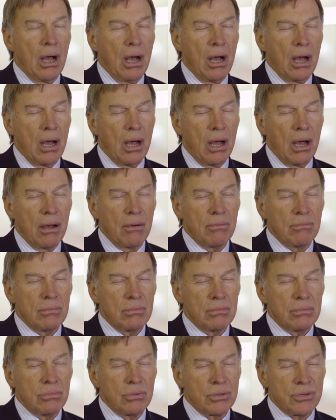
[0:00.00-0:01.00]

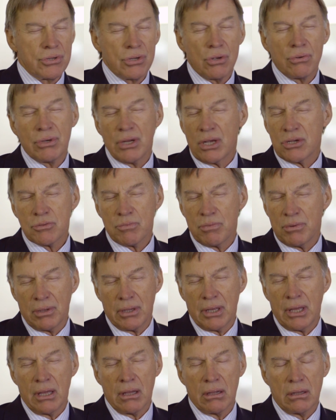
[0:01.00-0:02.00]
were so
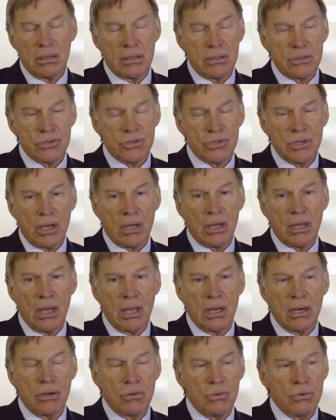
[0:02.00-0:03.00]
desperately ill and sick
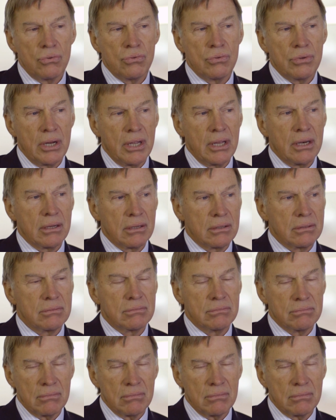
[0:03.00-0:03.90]
and who needed